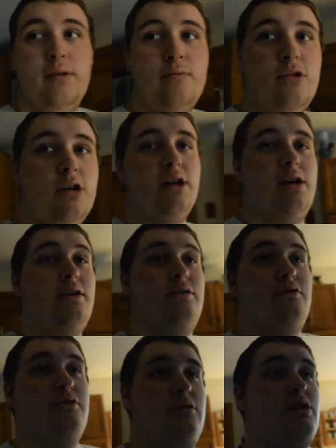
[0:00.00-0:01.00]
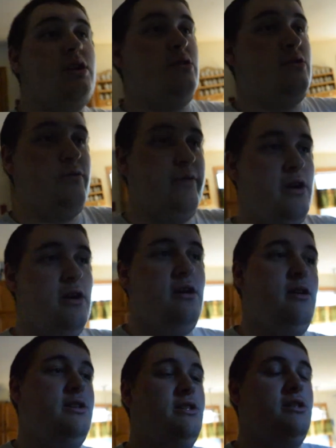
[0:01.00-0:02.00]
I'm walking through, you know,
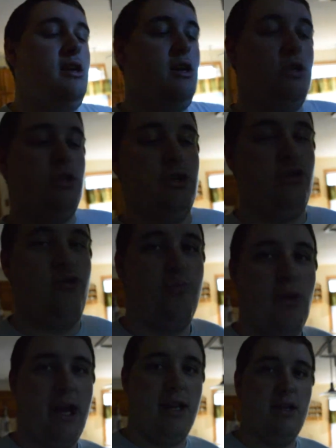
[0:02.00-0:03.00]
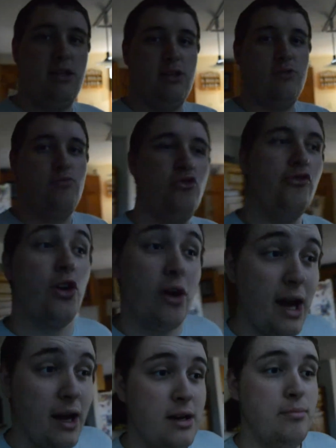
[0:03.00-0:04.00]
various stages of brightness, moving
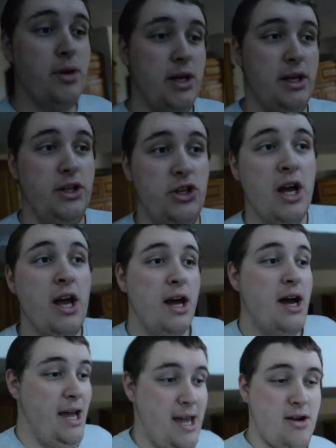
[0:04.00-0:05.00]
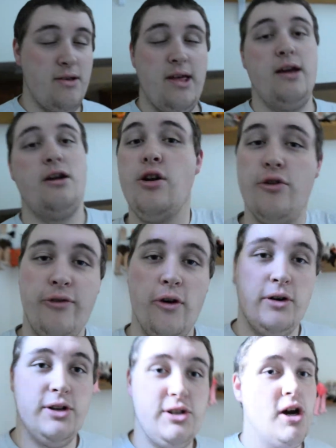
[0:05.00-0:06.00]
around a bunch. I hear that
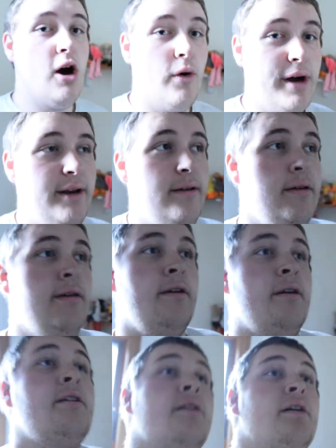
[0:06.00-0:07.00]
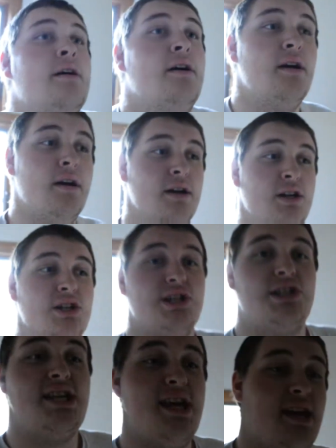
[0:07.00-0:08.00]
autofocus going. Just
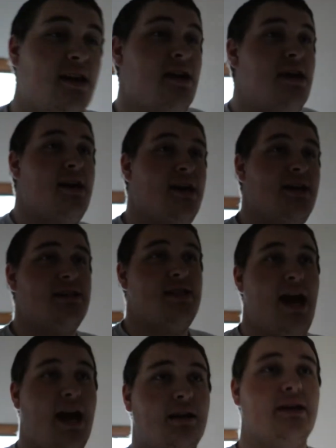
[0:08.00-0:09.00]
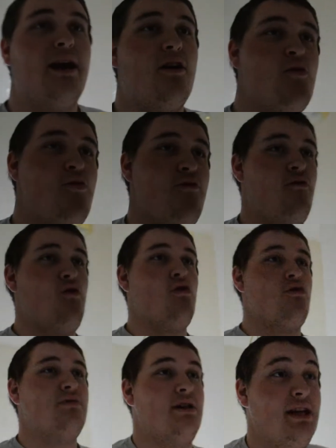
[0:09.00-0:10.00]
seeing exactly how it
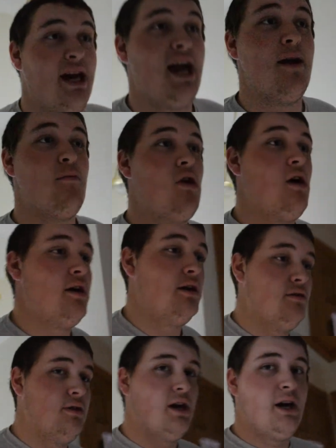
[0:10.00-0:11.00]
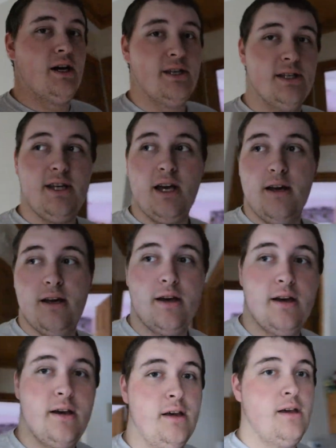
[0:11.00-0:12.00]
performs, how the camera audio does.
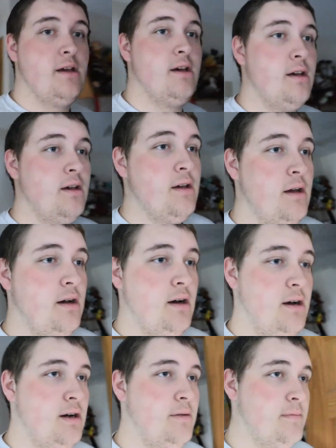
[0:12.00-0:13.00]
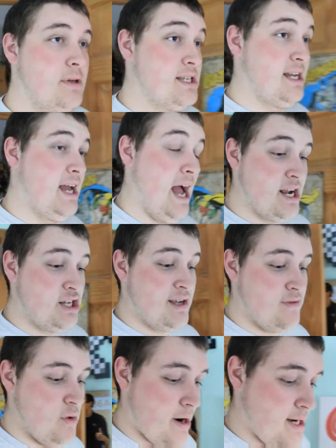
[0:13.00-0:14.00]
Because um, I, I just have
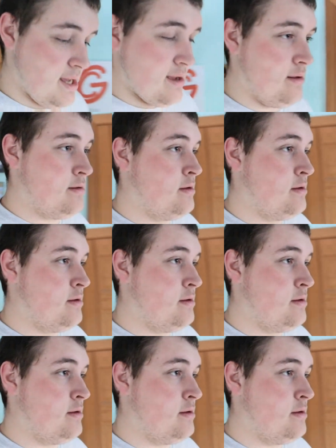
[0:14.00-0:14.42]
no idea.